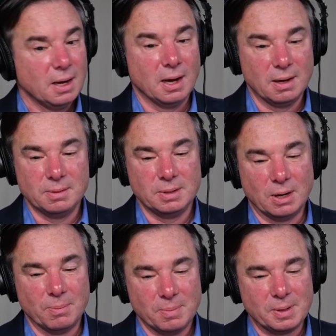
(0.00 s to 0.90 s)

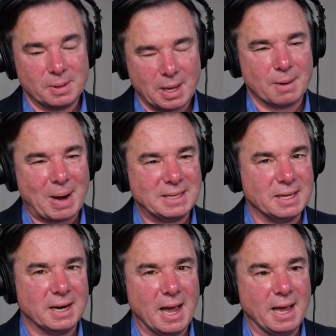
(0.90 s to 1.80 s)
kind of my
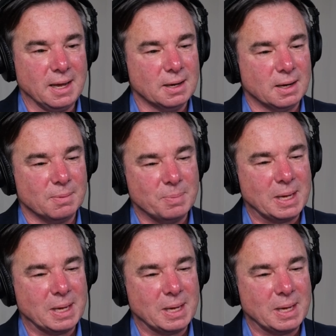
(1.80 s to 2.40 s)
DNA.